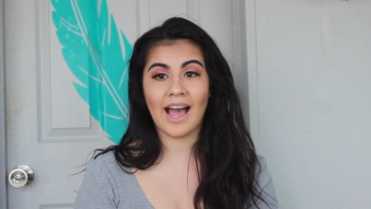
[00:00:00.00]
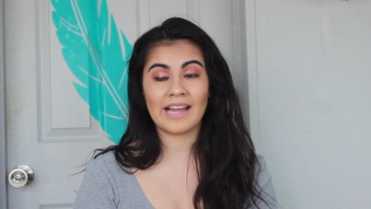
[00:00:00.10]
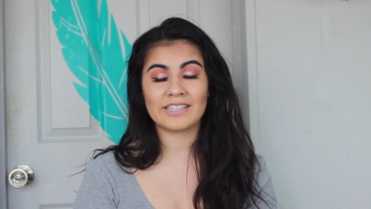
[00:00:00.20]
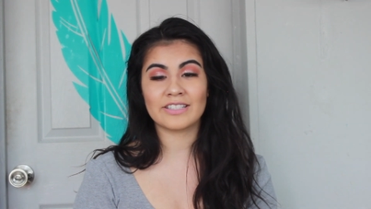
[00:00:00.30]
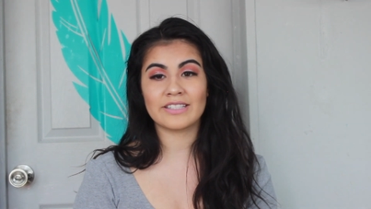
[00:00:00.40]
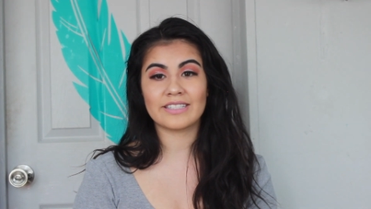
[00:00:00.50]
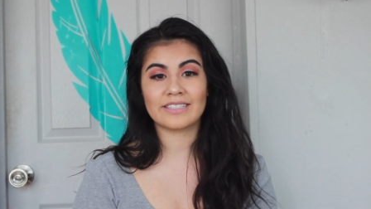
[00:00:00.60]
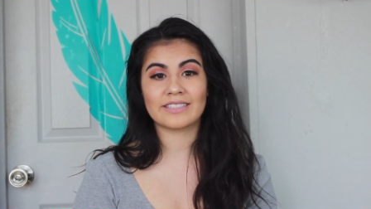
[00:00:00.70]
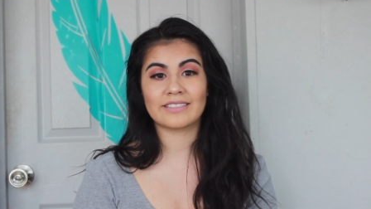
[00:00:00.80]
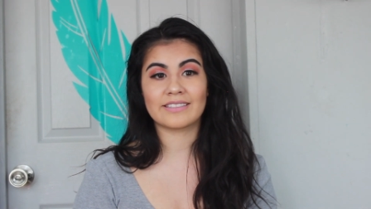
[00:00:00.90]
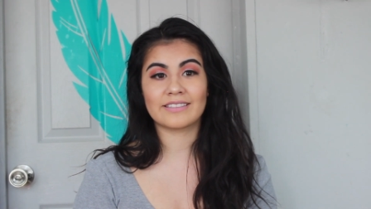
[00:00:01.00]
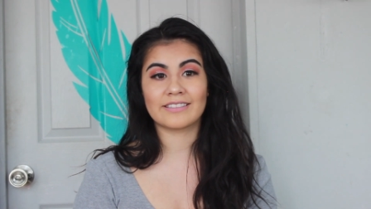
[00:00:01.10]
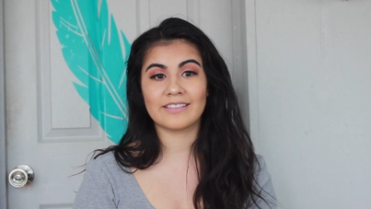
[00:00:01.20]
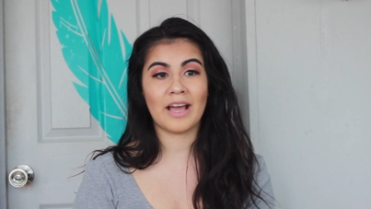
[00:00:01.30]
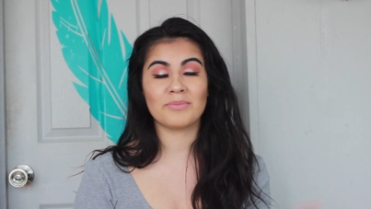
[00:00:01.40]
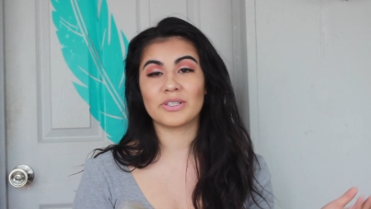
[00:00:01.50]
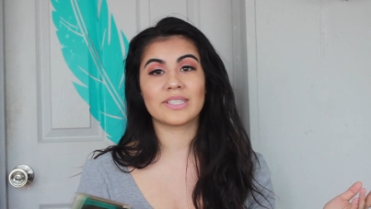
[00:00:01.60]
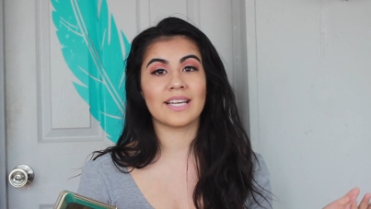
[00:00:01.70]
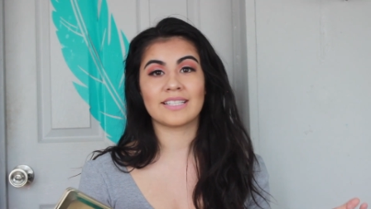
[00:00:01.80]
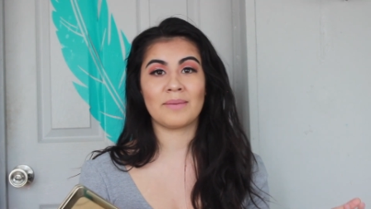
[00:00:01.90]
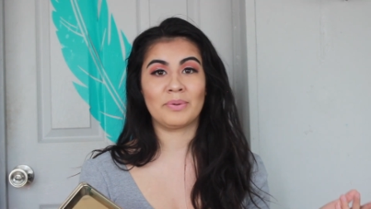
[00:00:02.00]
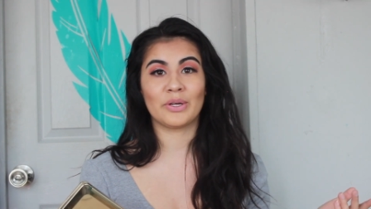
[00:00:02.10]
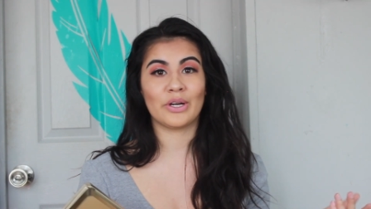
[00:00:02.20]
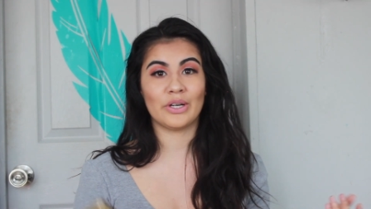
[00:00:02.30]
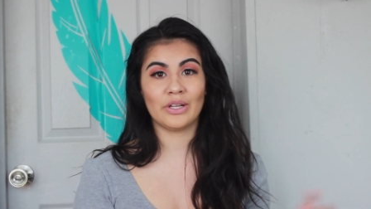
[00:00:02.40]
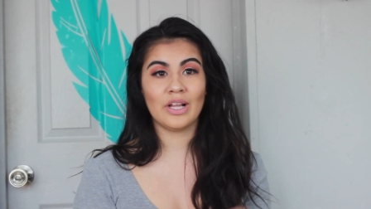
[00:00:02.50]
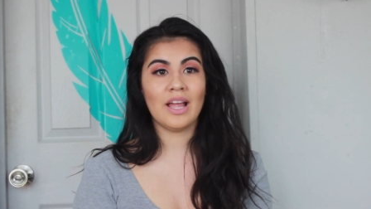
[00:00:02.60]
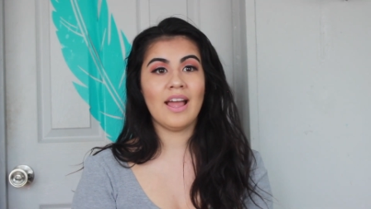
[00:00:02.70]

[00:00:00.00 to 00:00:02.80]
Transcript: I'm just that type of girl.